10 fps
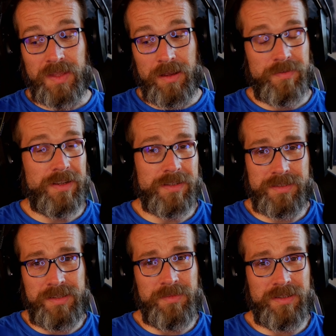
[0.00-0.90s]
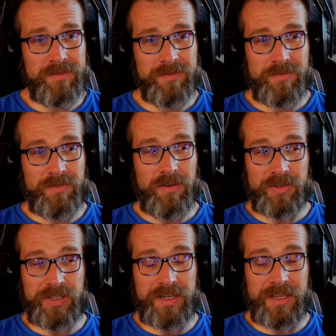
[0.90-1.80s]
I've had a similar sort of
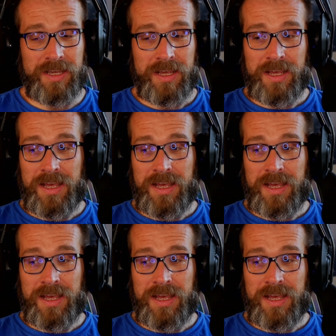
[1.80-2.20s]
logic